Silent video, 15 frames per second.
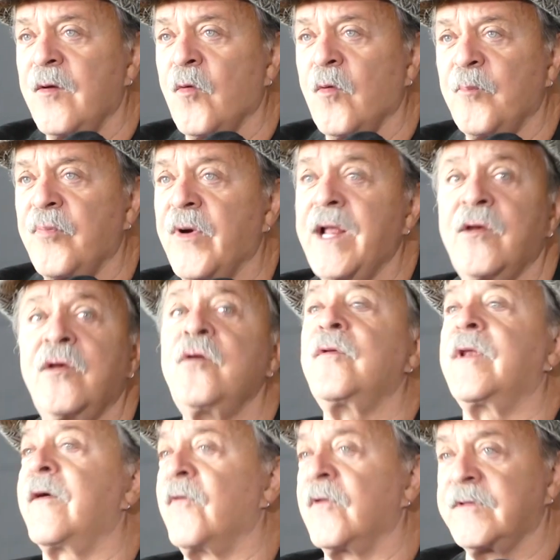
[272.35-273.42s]
a whole brand new
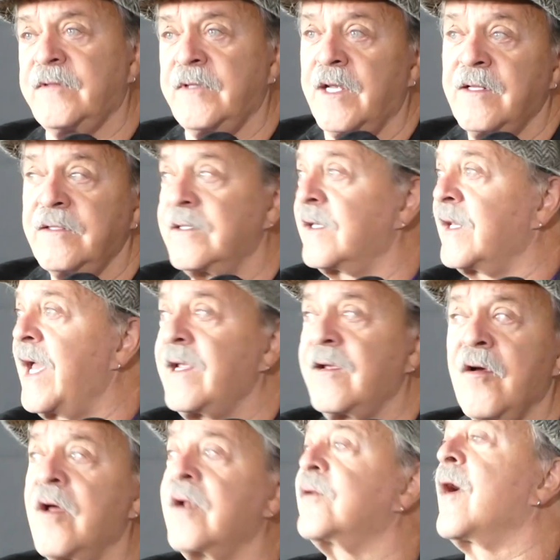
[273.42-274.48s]
level to
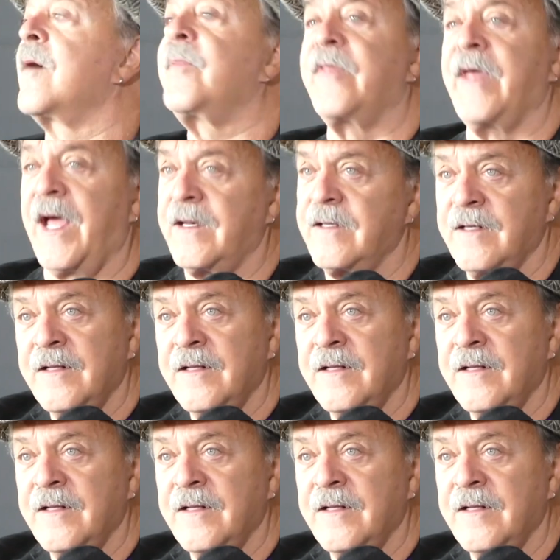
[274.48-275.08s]
like on top of that,